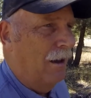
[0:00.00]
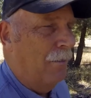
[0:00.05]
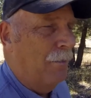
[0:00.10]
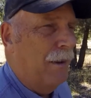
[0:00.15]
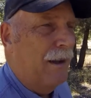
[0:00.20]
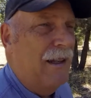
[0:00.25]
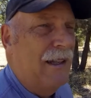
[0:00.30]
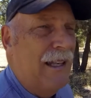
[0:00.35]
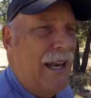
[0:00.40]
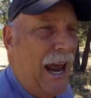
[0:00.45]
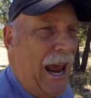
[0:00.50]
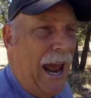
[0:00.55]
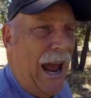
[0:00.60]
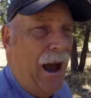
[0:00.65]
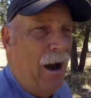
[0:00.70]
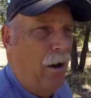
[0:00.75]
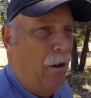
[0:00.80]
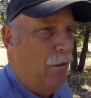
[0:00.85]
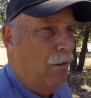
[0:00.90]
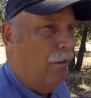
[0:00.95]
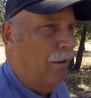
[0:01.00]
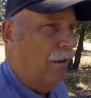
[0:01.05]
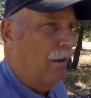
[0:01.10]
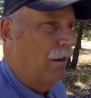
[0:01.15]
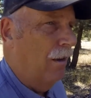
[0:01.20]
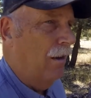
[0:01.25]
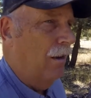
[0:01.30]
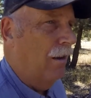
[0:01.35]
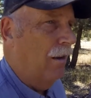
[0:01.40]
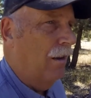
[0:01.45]
But now,
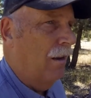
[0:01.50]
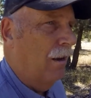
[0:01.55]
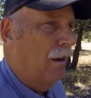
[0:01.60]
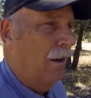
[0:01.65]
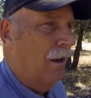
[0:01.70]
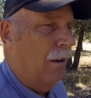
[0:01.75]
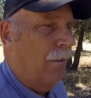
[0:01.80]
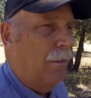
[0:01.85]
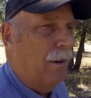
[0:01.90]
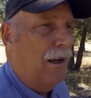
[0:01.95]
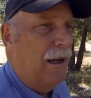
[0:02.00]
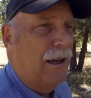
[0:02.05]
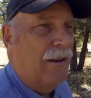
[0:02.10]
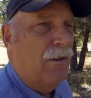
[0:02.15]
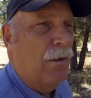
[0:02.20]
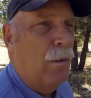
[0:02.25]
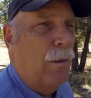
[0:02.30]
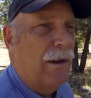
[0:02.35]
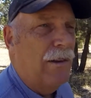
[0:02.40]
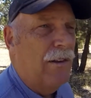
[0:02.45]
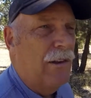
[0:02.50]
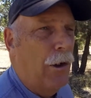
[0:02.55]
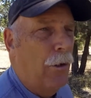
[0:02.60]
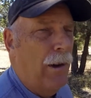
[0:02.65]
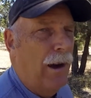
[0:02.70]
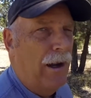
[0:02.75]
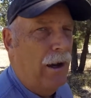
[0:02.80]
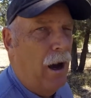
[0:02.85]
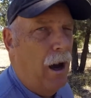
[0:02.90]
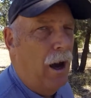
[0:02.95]
because of what's
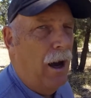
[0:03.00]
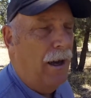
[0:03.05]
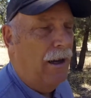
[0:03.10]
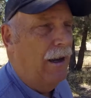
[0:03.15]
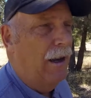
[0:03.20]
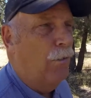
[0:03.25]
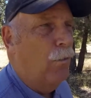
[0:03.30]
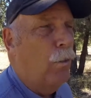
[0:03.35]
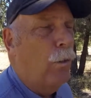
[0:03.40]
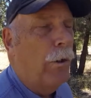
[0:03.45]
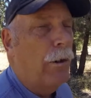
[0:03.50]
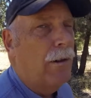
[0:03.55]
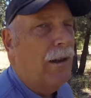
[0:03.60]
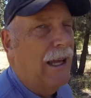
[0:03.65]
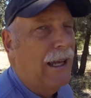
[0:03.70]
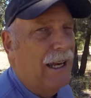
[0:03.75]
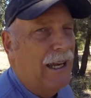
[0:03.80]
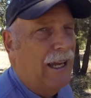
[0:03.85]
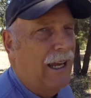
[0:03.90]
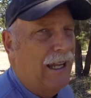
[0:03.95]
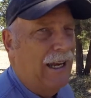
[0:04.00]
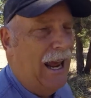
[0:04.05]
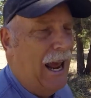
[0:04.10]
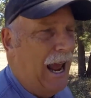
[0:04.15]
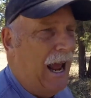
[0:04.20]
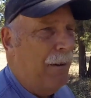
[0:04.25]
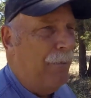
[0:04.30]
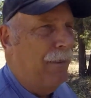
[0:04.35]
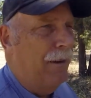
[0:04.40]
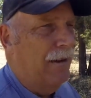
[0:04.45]
going on, and we're letting it
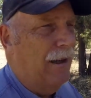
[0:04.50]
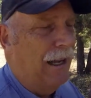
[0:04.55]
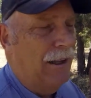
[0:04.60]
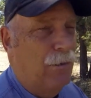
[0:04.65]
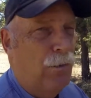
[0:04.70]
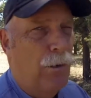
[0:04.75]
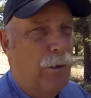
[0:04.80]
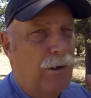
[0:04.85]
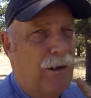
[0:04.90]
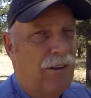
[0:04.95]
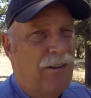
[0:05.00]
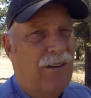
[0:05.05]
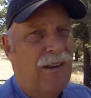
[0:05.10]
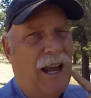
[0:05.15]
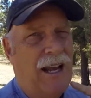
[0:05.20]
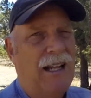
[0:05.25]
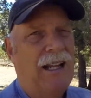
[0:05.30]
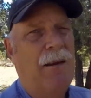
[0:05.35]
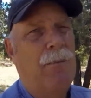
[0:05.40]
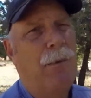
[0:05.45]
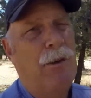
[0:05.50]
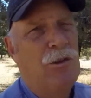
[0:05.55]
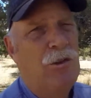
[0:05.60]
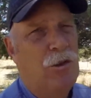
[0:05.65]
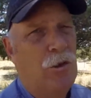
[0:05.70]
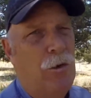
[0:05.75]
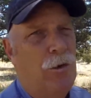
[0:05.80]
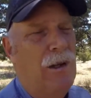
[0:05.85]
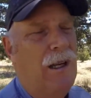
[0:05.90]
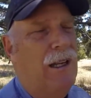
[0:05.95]
happen, that's where the silent
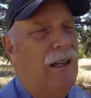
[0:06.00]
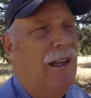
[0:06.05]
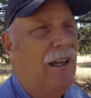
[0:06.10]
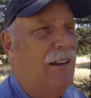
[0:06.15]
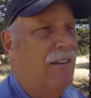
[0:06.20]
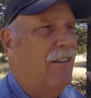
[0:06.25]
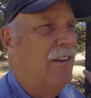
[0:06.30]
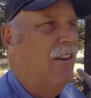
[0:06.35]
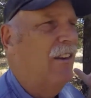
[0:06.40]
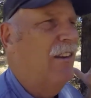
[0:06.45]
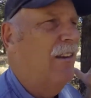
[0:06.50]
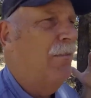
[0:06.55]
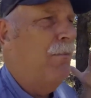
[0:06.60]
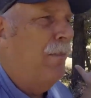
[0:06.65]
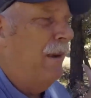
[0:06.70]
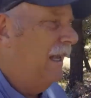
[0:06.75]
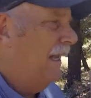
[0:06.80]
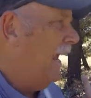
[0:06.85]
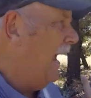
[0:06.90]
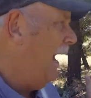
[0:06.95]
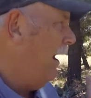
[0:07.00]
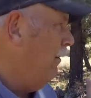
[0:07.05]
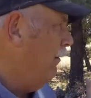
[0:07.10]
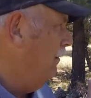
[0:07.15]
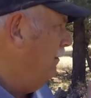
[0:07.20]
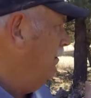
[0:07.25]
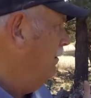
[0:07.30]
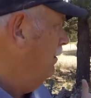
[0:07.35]
majority needs to speak out